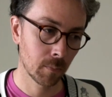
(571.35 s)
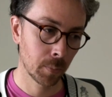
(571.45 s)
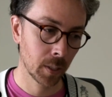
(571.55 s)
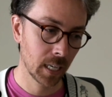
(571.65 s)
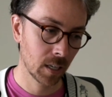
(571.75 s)

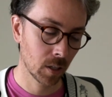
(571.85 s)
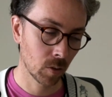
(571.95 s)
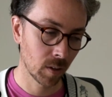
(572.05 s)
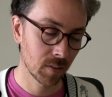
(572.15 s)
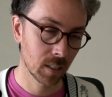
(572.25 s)
playing all the
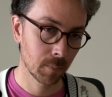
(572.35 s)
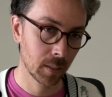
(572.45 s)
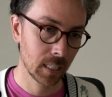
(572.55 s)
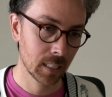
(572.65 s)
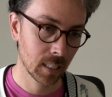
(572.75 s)
riffs in
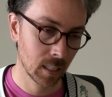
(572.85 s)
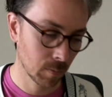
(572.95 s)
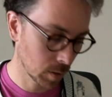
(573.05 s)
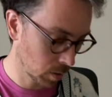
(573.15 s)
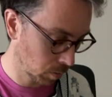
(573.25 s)
place, and then
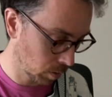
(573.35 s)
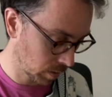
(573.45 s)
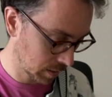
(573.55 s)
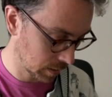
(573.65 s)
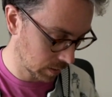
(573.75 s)
we'll go through the
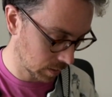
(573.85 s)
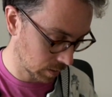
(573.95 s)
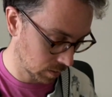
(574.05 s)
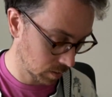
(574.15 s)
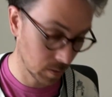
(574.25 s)
rest of the
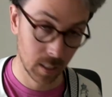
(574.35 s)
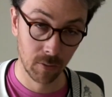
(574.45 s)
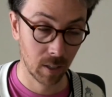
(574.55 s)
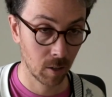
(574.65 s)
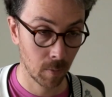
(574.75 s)
song. So let's see
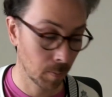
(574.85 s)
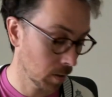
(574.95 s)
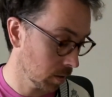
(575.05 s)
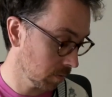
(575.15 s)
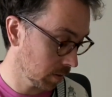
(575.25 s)
if I can remember
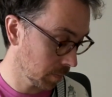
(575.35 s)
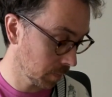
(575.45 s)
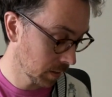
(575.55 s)
all of them.